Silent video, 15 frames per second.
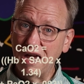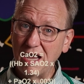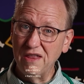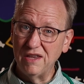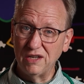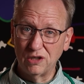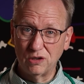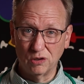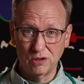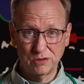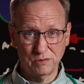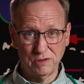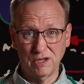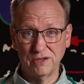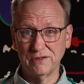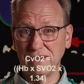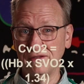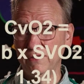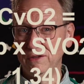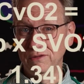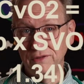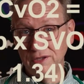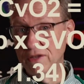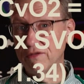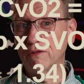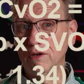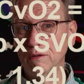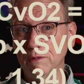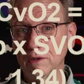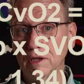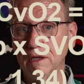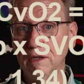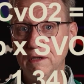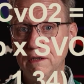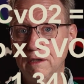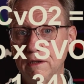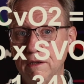And then, of course, we also have to do this formula.